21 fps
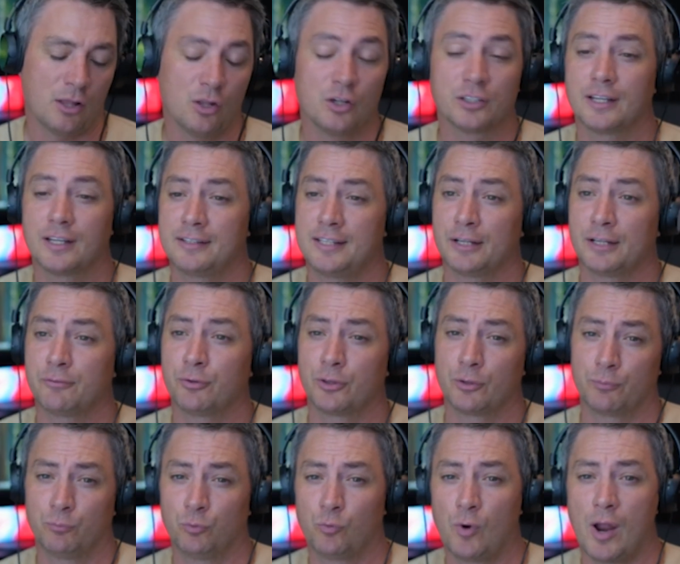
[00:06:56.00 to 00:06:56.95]
long did it take for
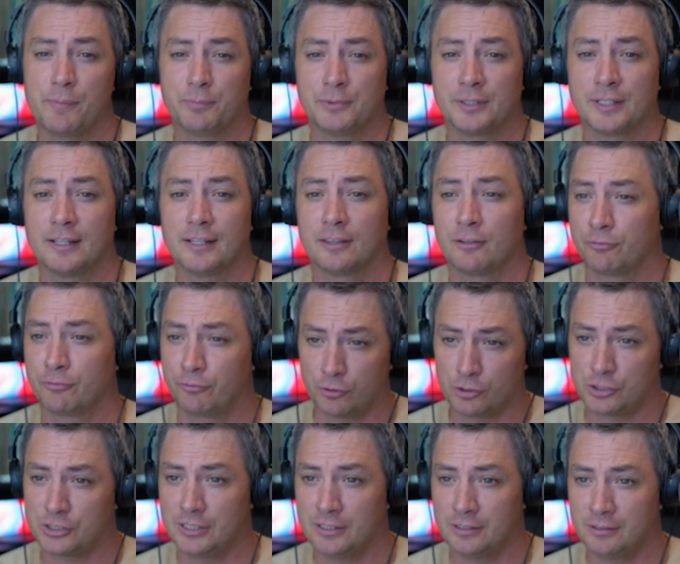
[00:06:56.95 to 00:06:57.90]
the rep to get the
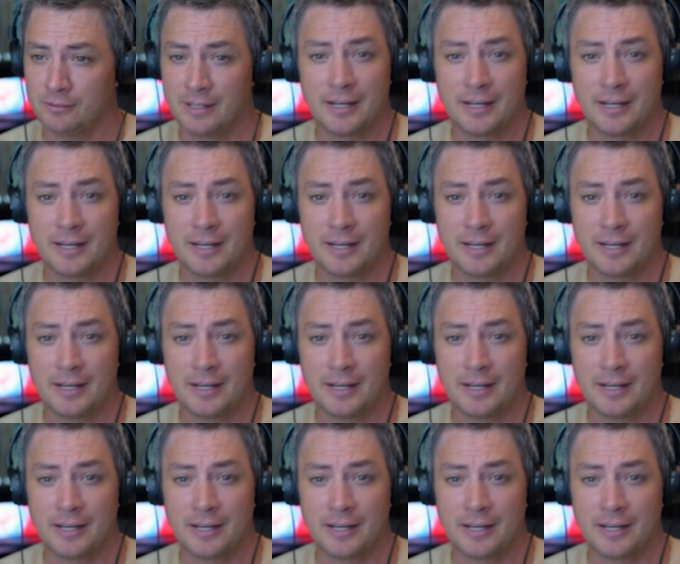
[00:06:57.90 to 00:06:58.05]
first deal?